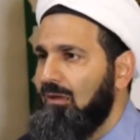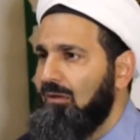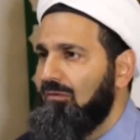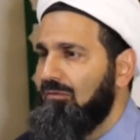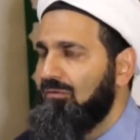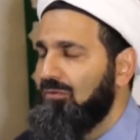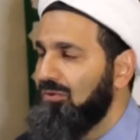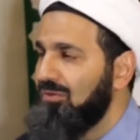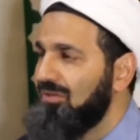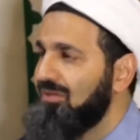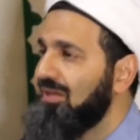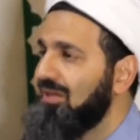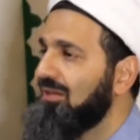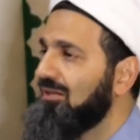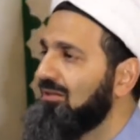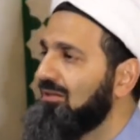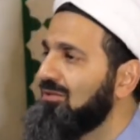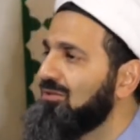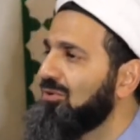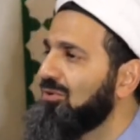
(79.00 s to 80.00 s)

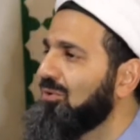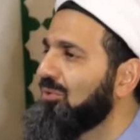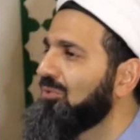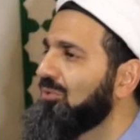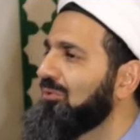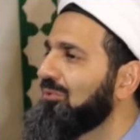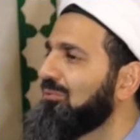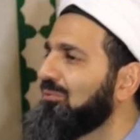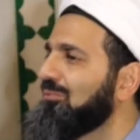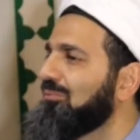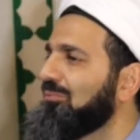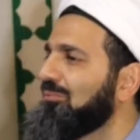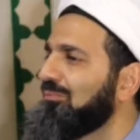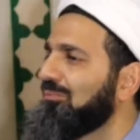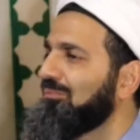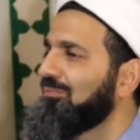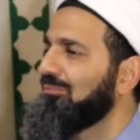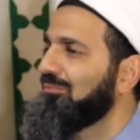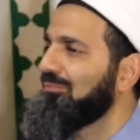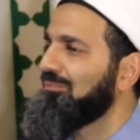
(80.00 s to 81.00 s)
forsaked his own,
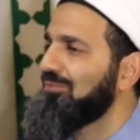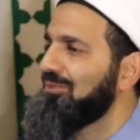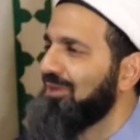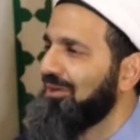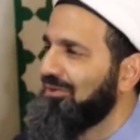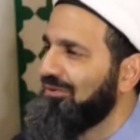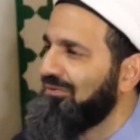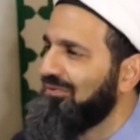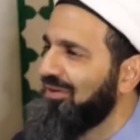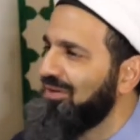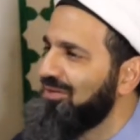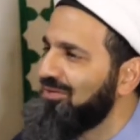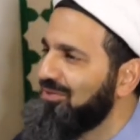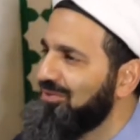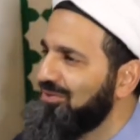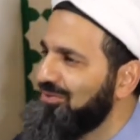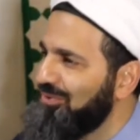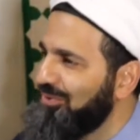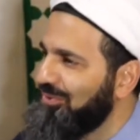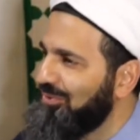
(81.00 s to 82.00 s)
sacrificed
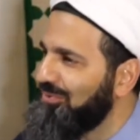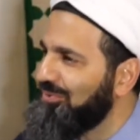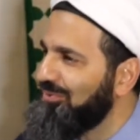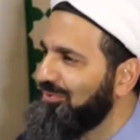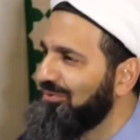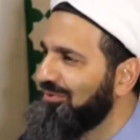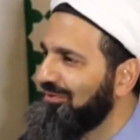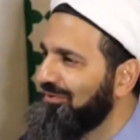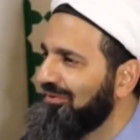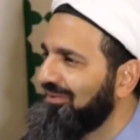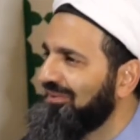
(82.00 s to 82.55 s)
his own,